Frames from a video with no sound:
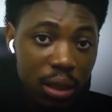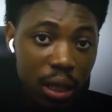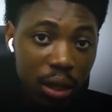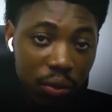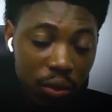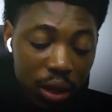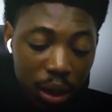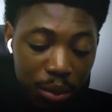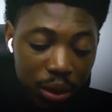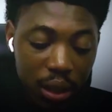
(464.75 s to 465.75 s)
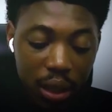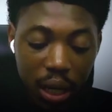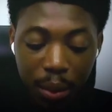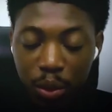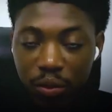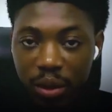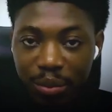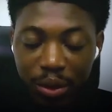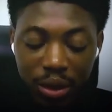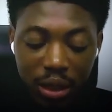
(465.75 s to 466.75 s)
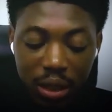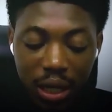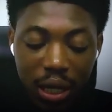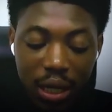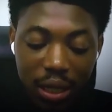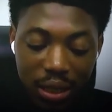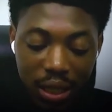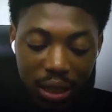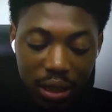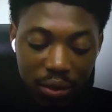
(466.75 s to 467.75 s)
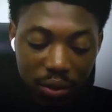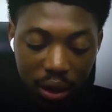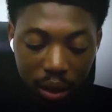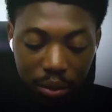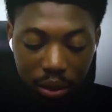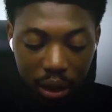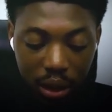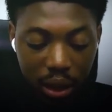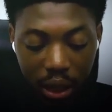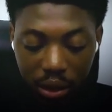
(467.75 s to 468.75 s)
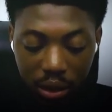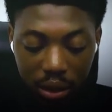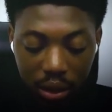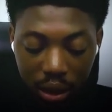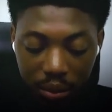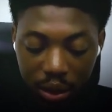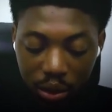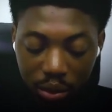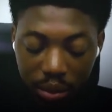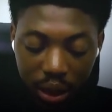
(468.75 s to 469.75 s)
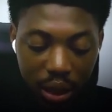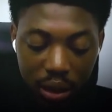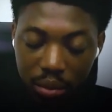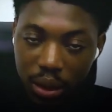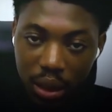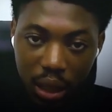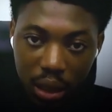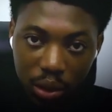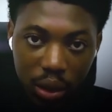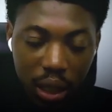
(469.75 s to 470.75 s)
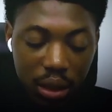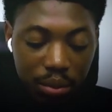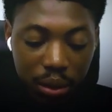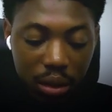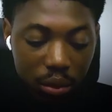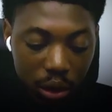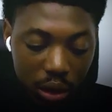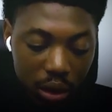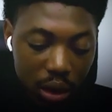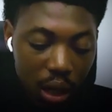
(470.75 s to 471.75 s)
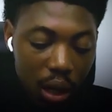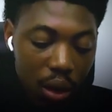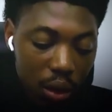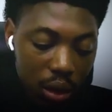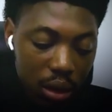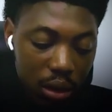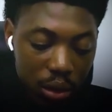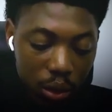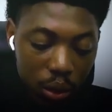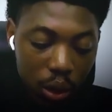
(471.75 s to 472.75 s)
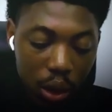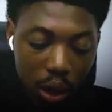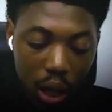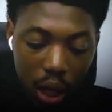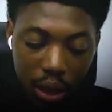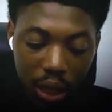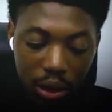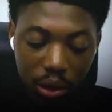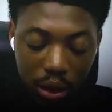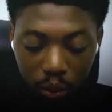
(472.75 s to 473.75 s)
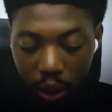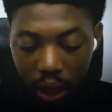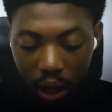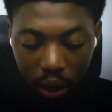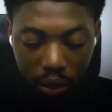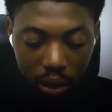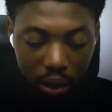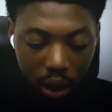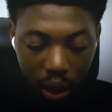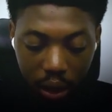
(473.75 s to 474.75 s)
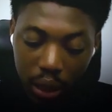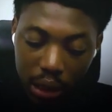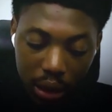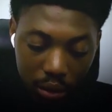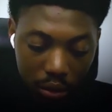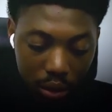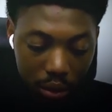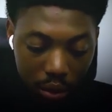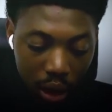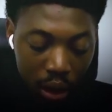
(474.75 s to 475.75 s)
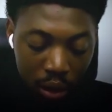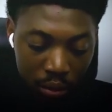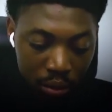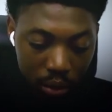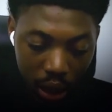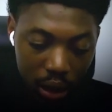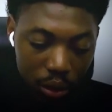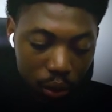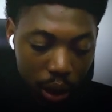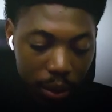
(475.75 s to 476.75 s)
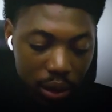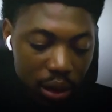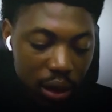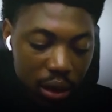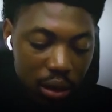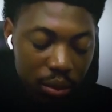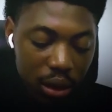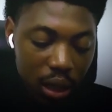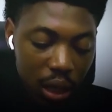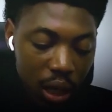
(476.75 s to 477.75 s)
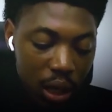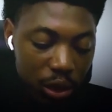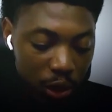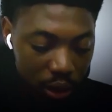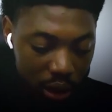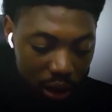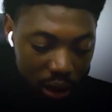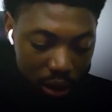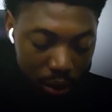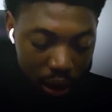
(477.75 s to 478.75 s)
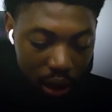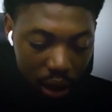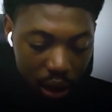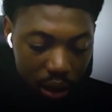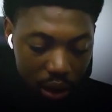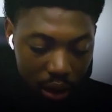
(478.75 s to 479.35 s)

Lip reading: new Flutter project, then I move the project inside this Flutter project, then I just rename it to Backend basically. So that's pretty much it on this. So that's just the way around go about this basically. So this is the backend,